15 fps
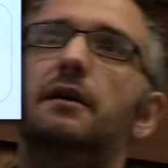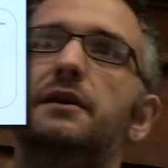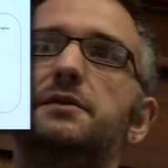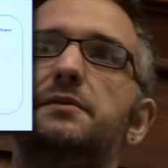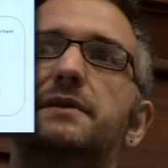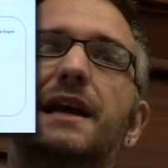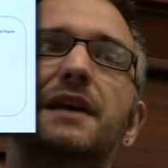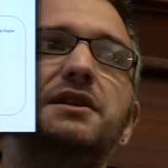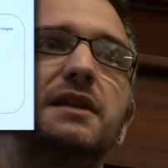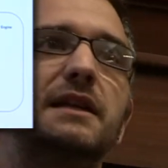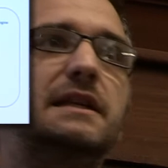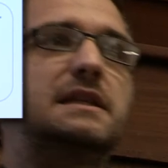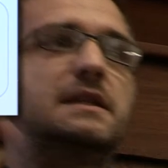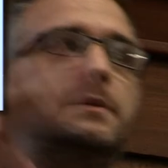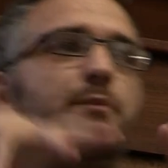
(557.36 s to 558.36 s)
this was
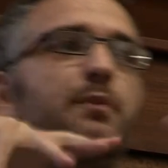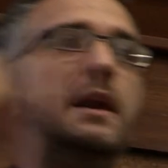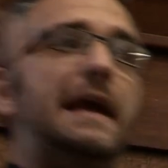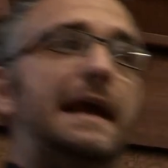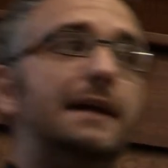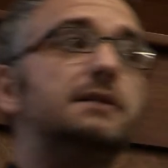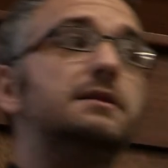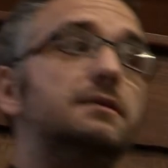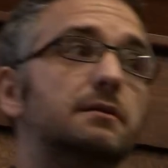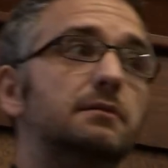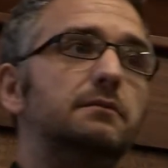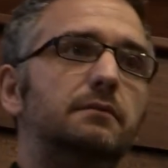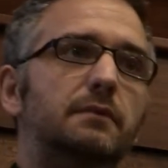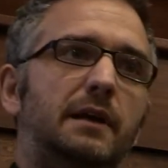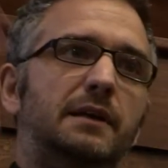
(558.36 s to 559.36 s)
actually split
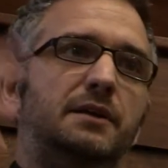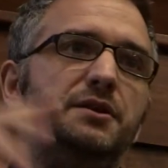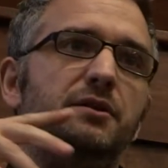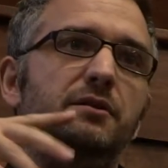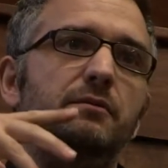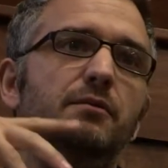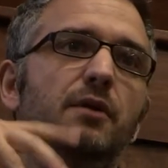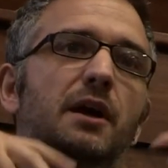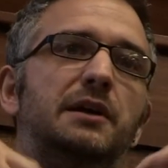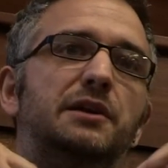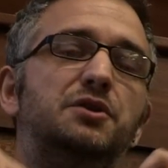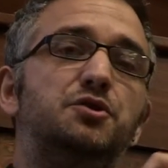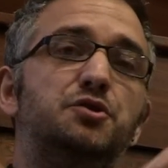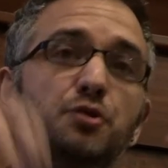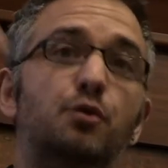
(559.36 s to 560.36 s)
into a
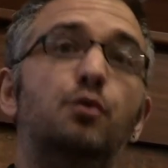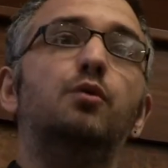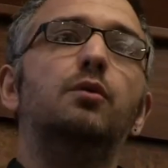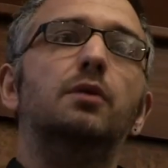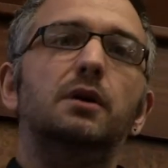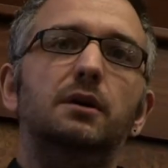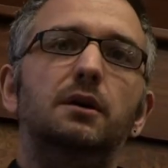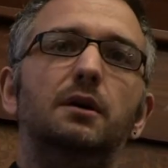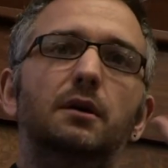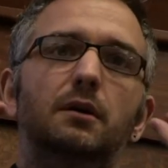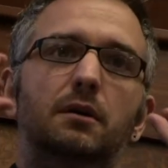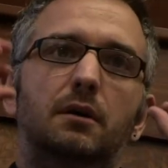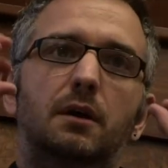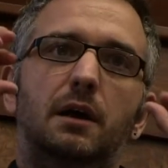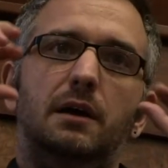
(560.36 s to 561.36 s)
dual
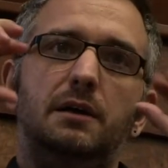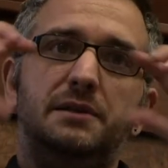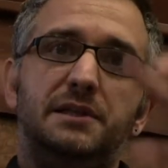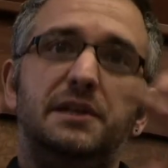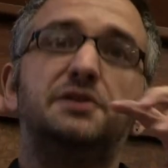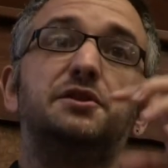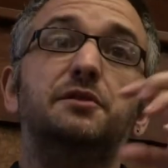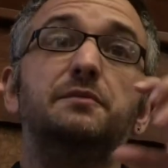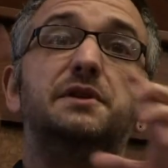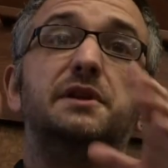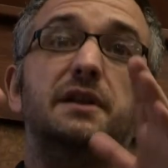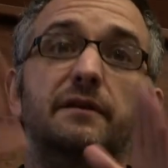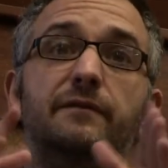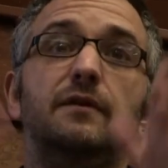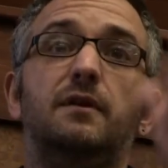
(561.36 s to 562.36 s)
system to
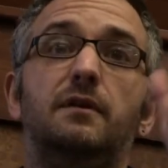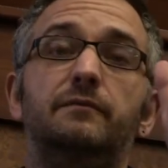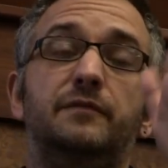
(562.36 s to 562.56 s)
deliver